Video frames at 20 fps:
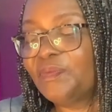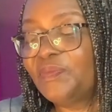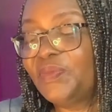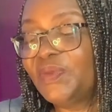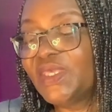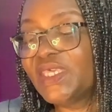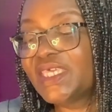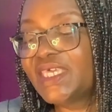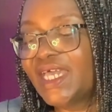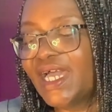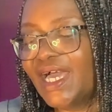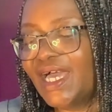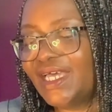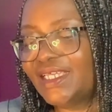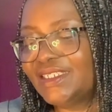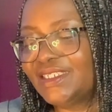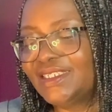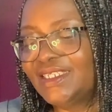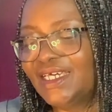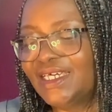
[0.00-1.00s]

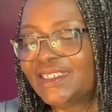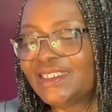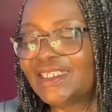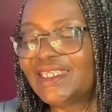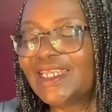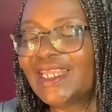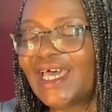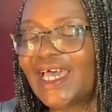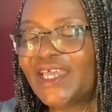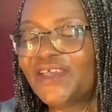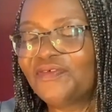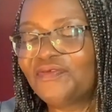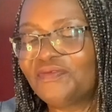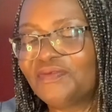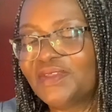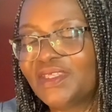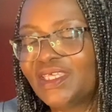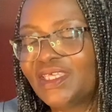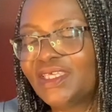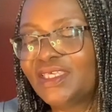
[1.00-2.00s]
bigger than
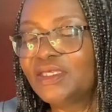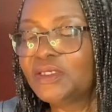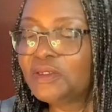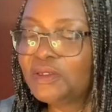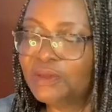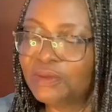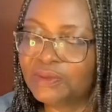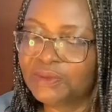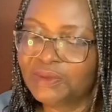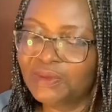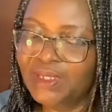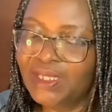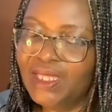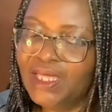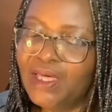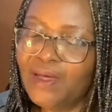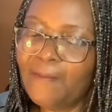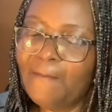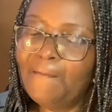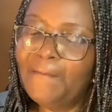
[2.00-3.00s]
life ego.
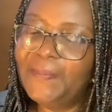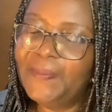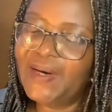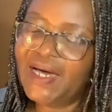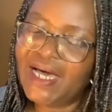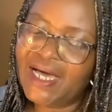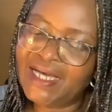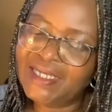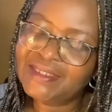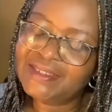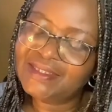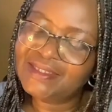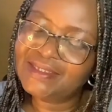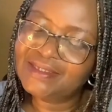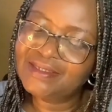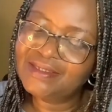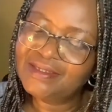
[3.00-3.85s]
But